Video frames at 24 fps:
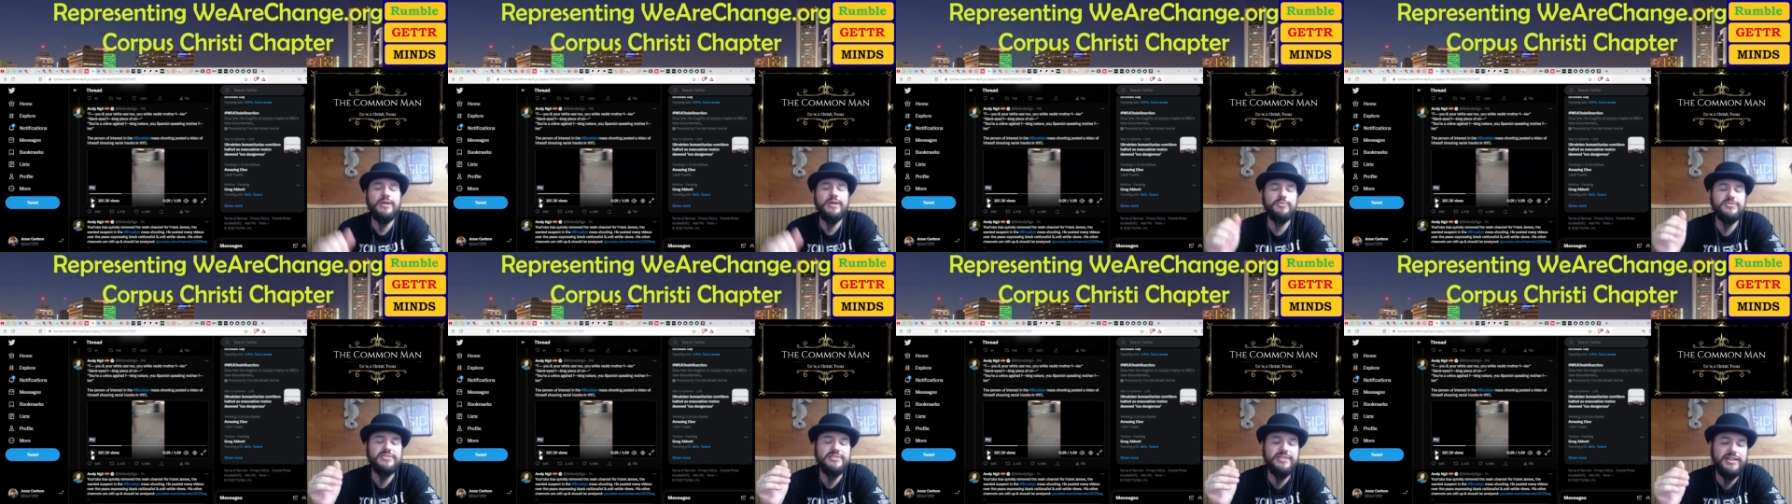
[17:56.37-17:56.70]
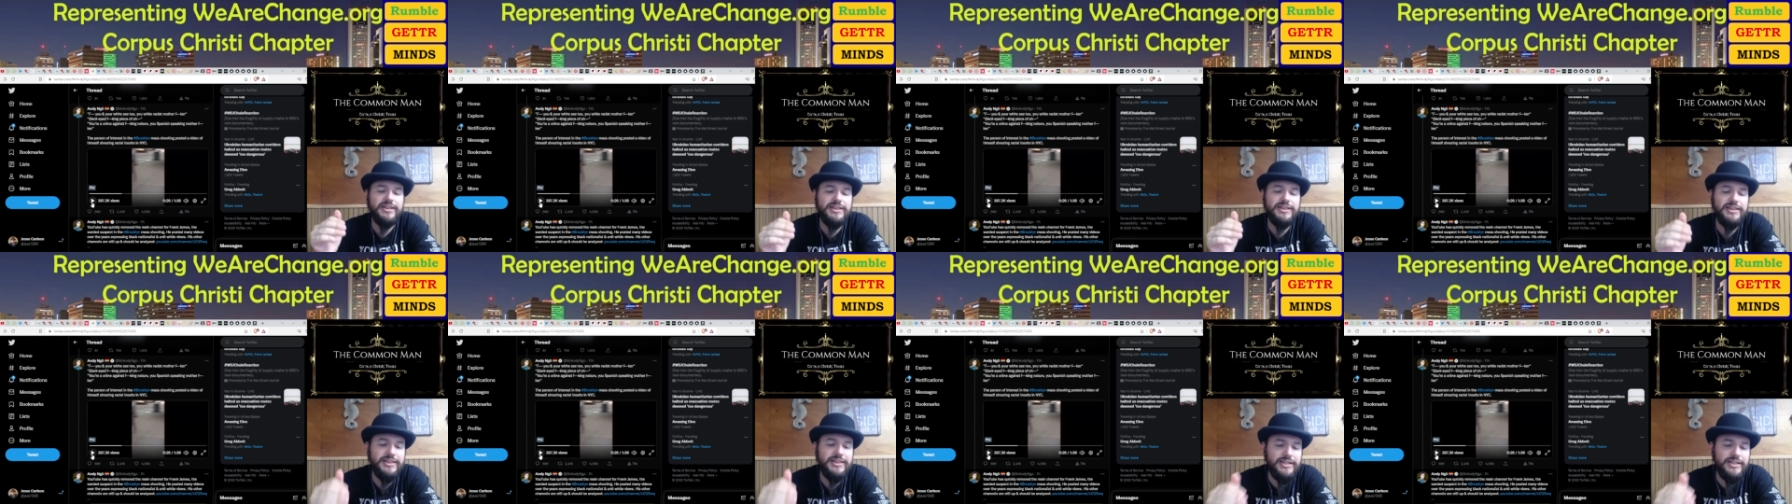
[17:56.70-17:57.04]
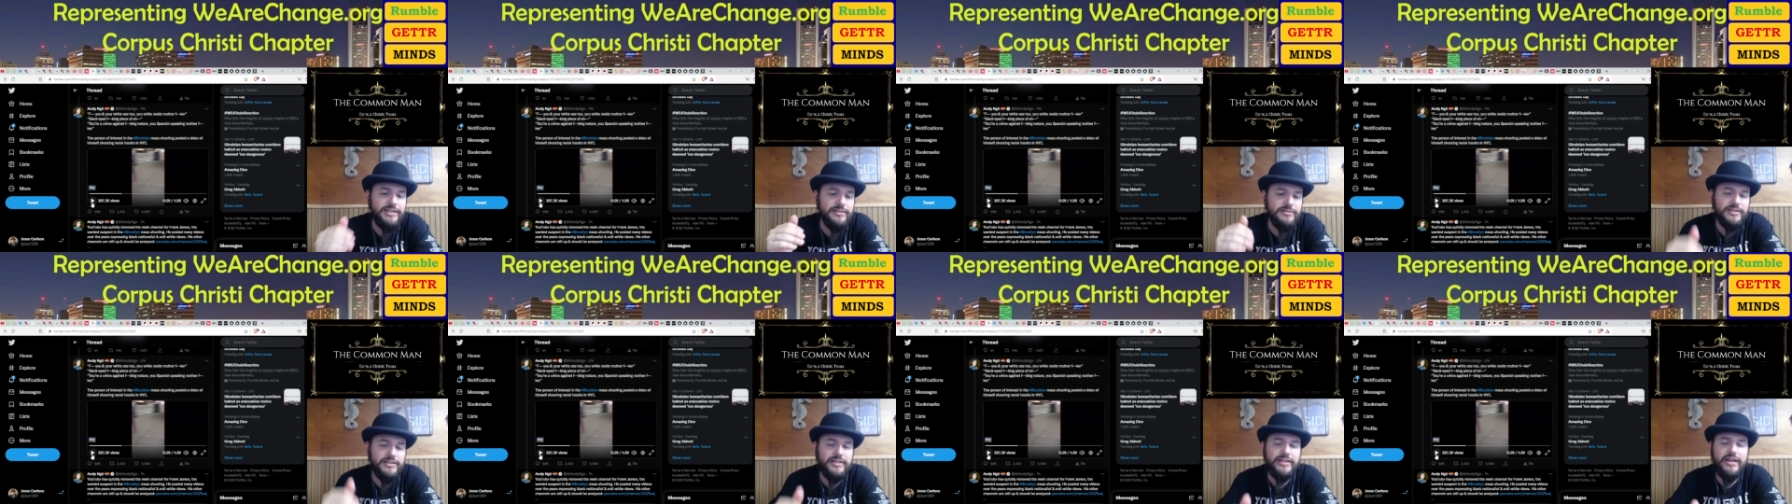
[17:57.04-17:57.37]
That was
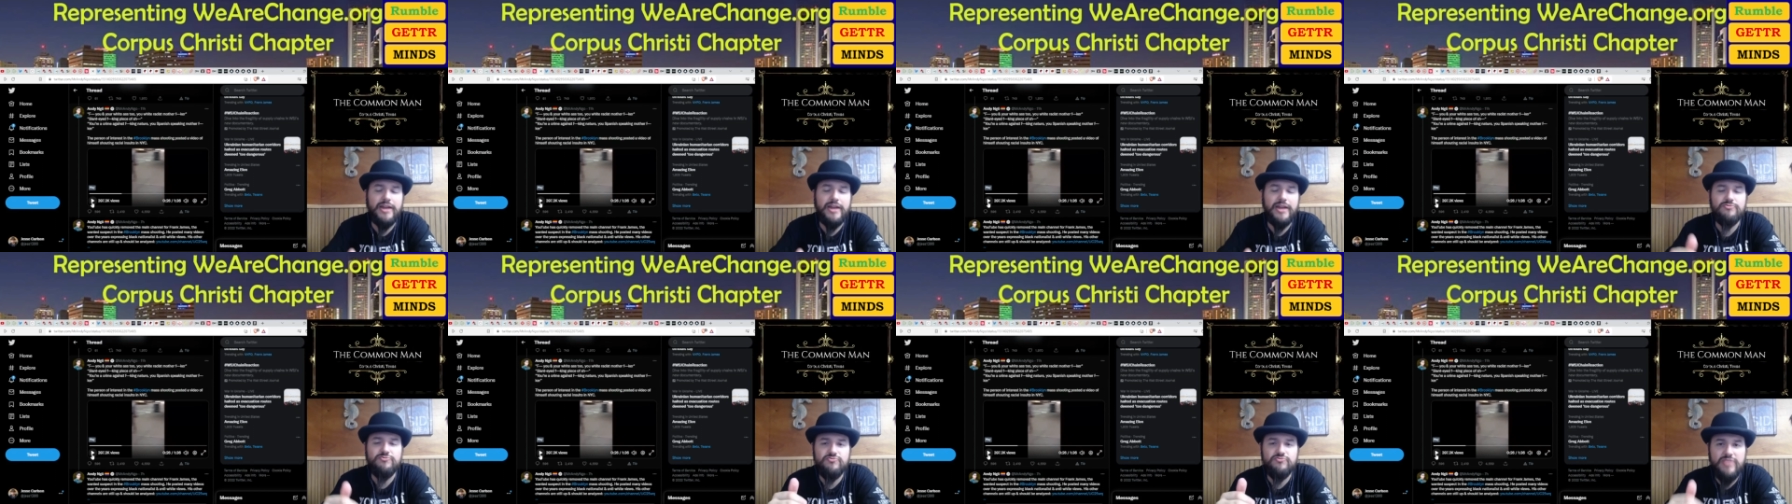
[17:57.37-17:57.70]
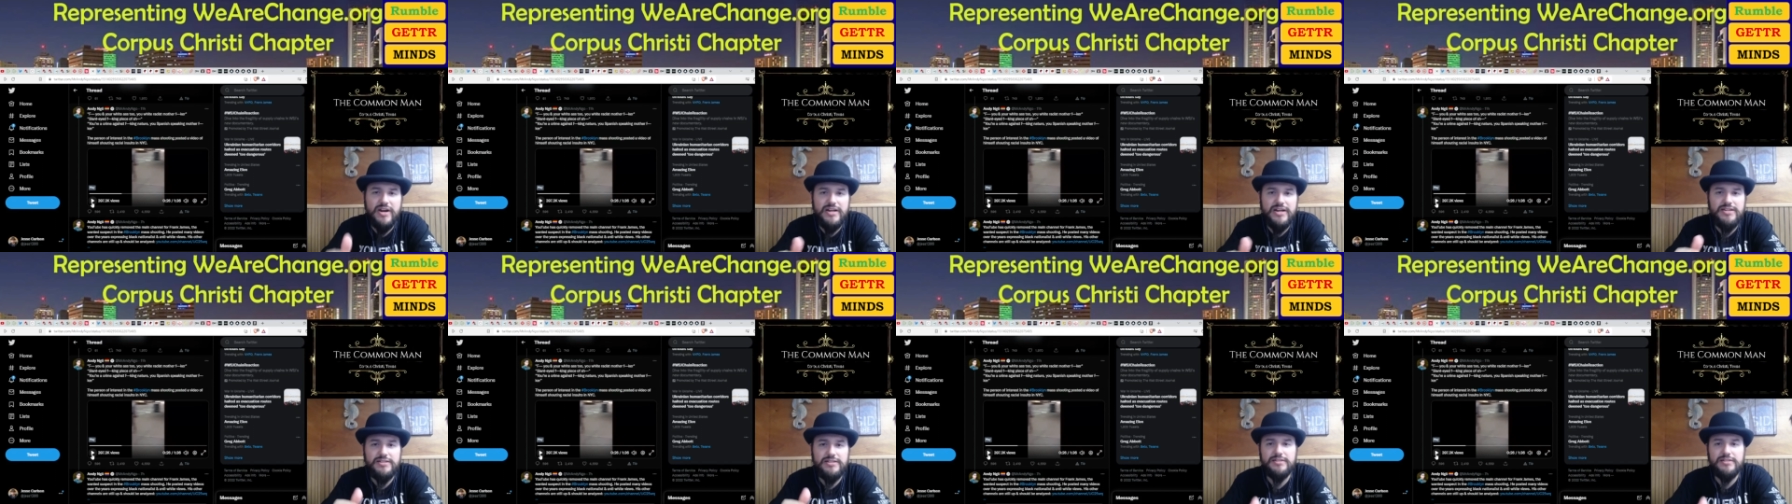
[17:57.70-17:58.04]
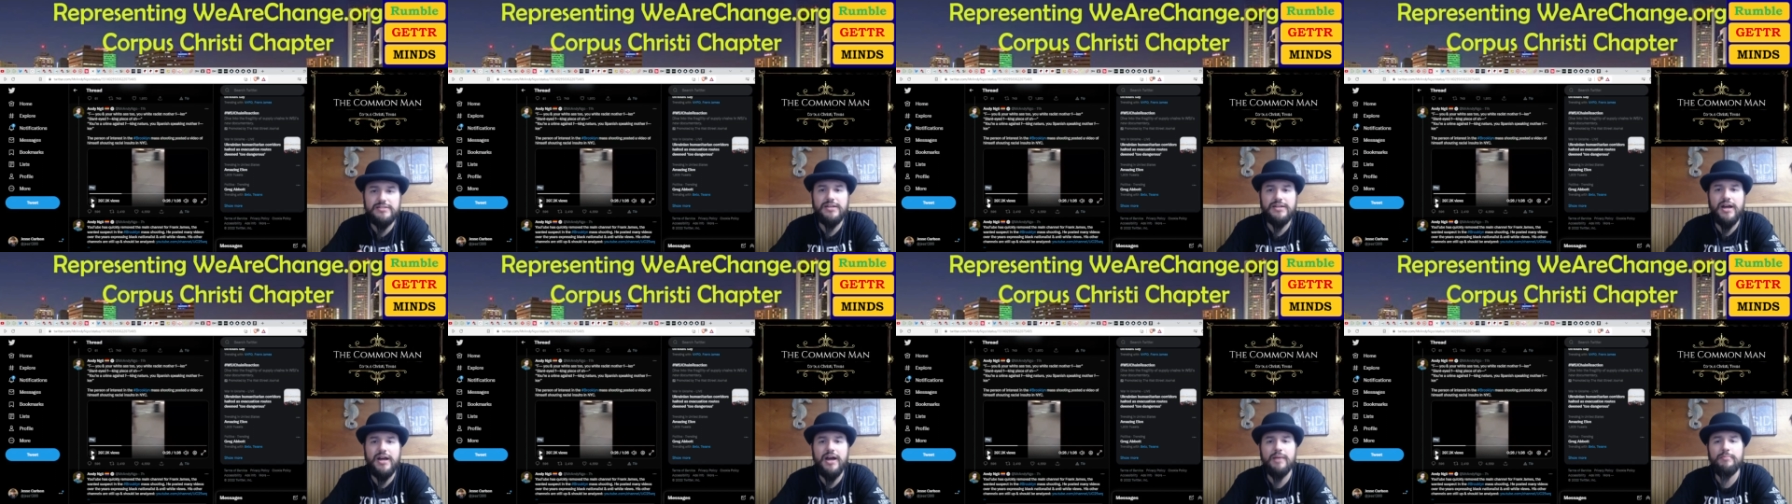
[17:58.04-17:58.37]
clearly a
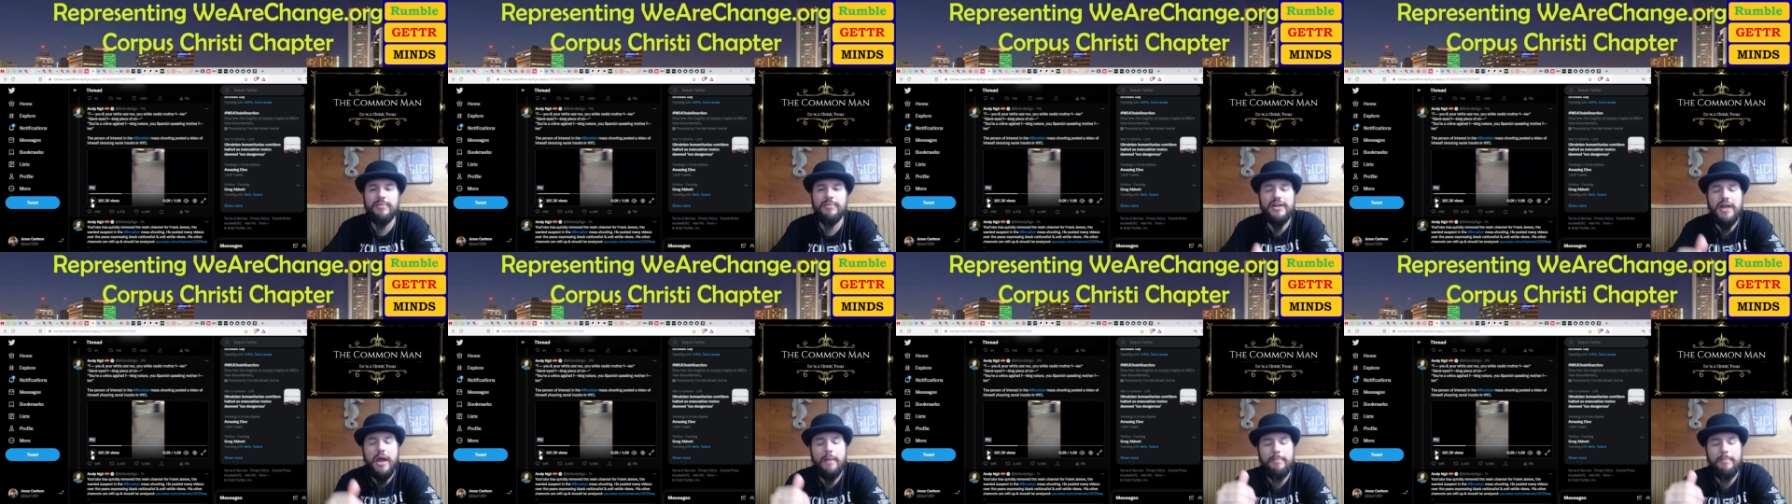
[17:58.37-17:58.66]
racist comment